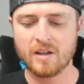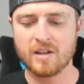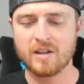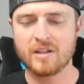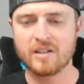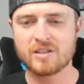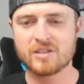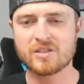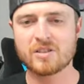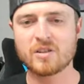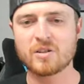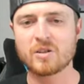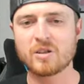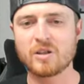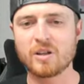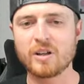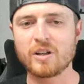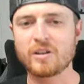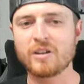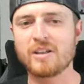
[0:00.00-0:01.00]
So
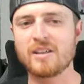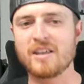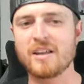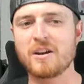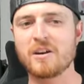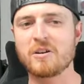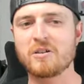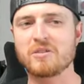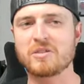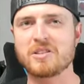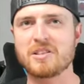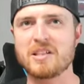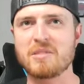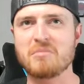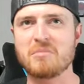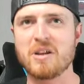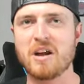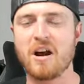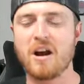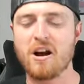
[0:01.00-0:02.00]
clearly they don't seem
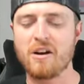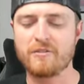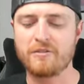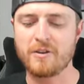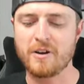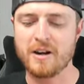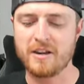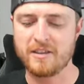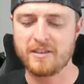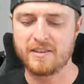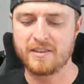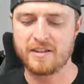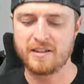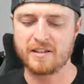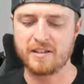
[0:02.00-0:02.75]
to offer anything